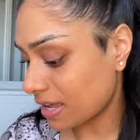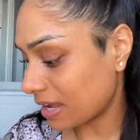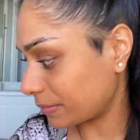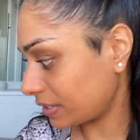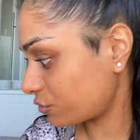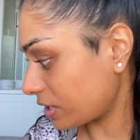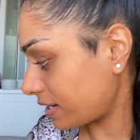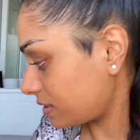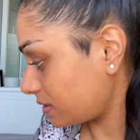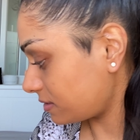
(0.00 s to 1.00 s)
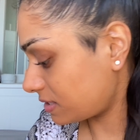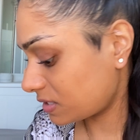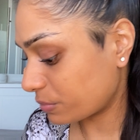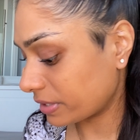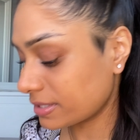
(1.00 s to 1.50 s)
I'm gonna try to
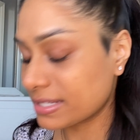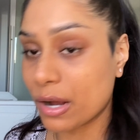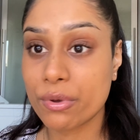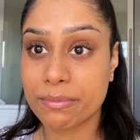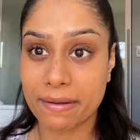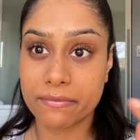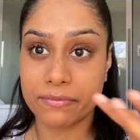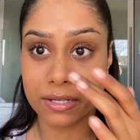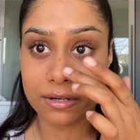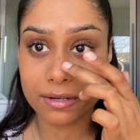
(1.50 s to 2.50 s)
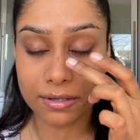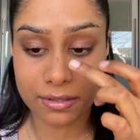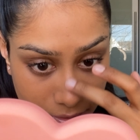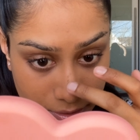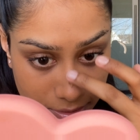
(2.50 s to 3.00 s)
spread this out with my finger,
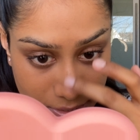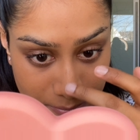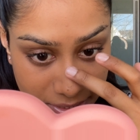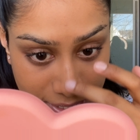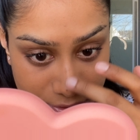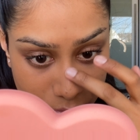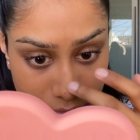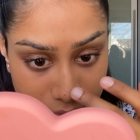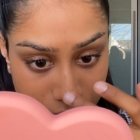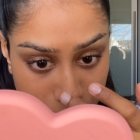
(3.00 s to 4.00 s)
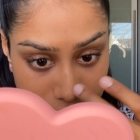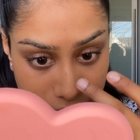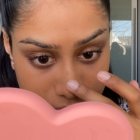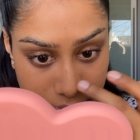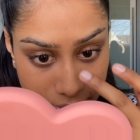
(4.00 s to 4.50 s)
because I mean, I do think you would
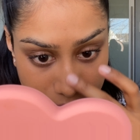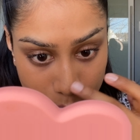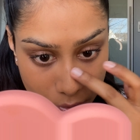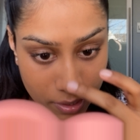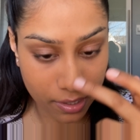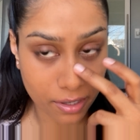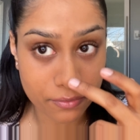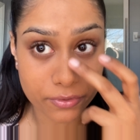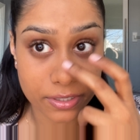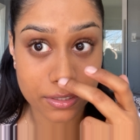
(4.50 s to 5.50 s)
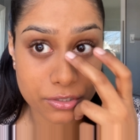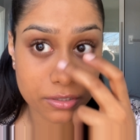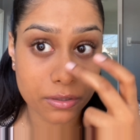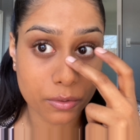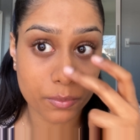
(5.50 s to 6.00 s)
definitely get more coverage
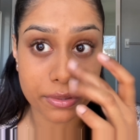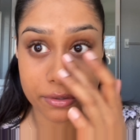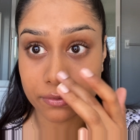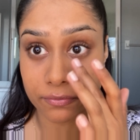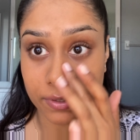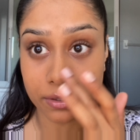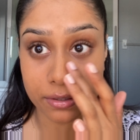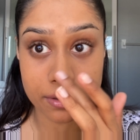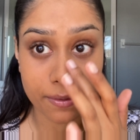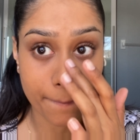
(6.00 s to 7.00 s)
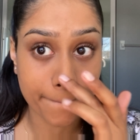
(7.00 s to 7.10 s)
with your finger.